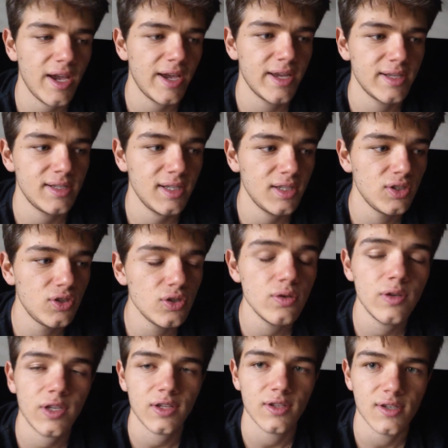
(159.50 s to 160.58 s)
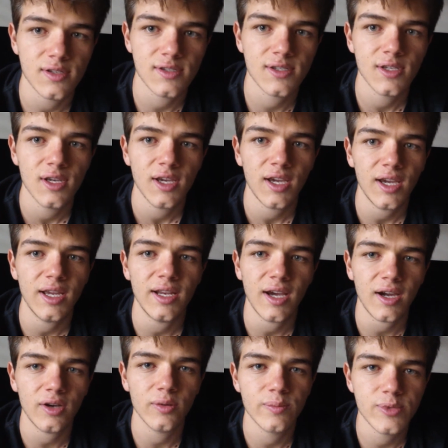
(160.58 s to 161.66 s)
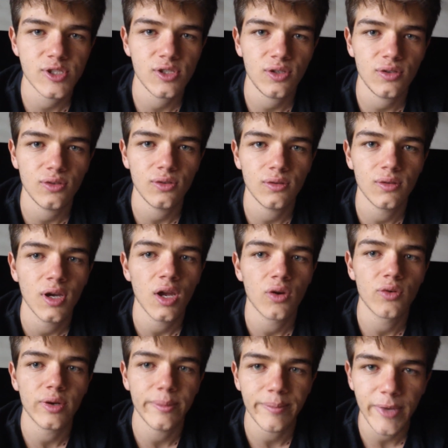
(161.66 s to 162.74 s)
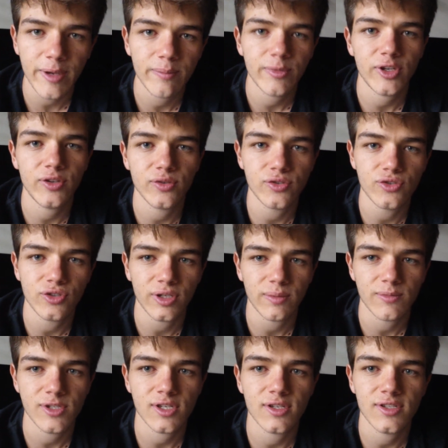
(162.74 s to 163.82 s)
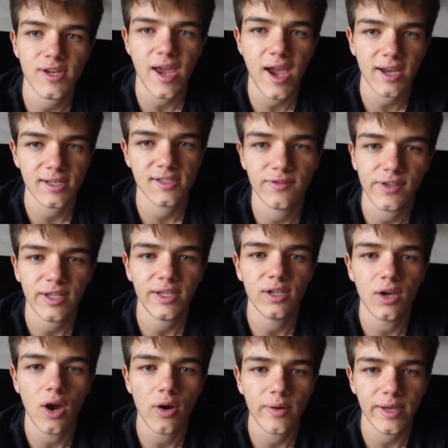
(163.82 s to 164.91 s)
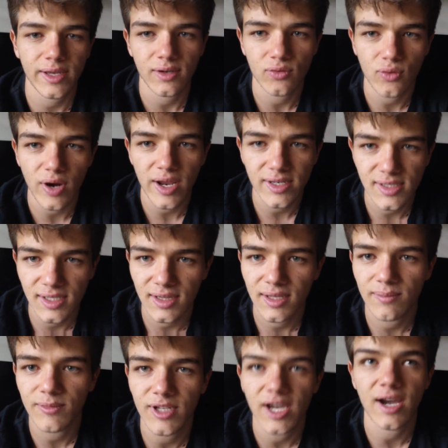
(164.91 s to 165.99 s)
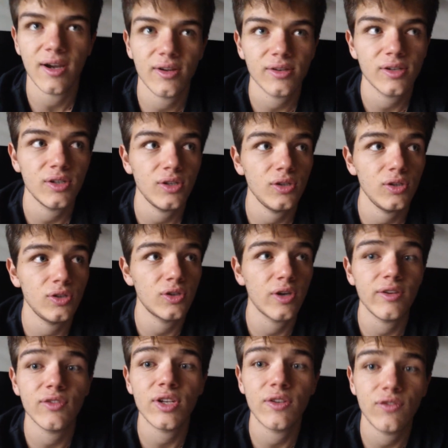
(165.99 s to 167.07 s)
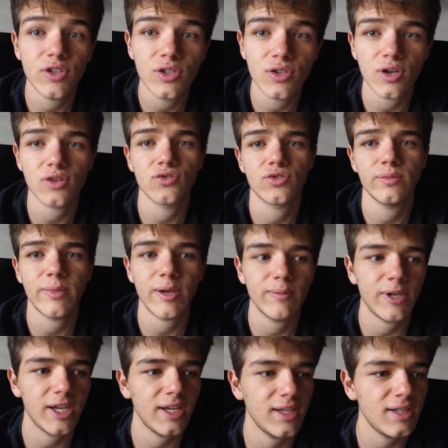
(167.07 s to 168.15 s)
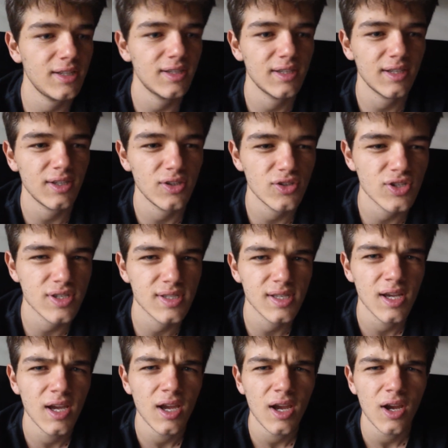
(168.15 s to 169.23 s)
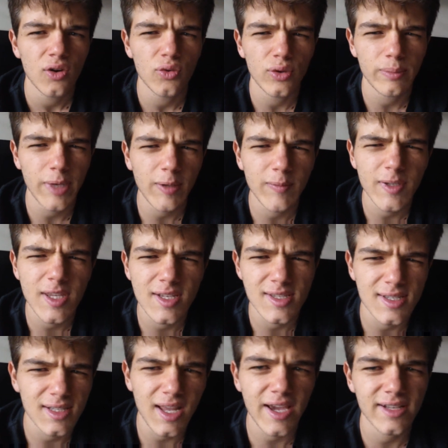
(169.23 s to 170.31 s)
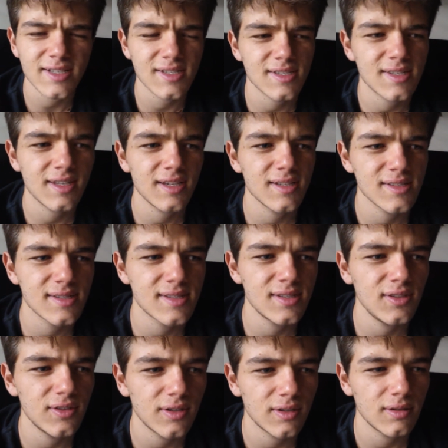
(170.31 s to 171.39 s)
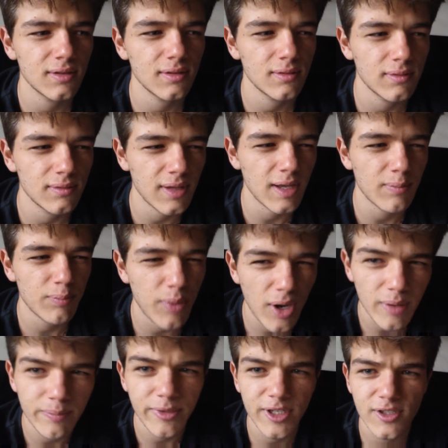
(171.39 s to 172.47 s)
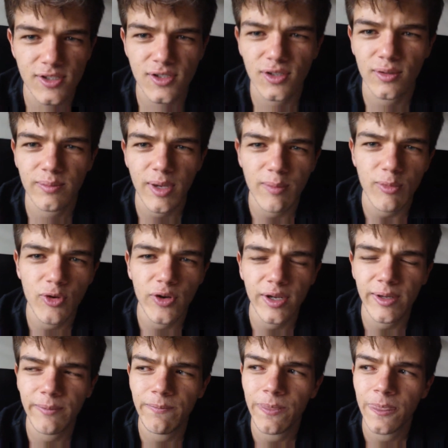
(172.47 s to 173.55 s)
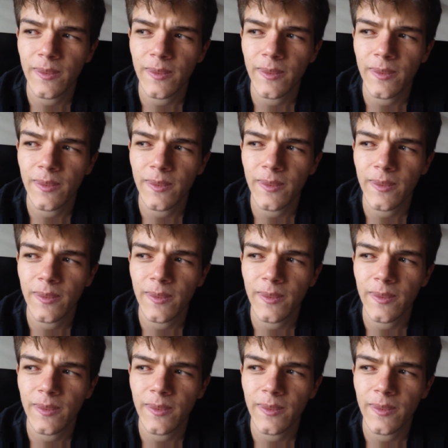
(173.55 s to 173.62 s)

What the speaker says: And in doing this, it helps you remember your dreams because you're actively going and writing them down. Even if you don't remember anything, you just remember the slightest things, that pop into your memory.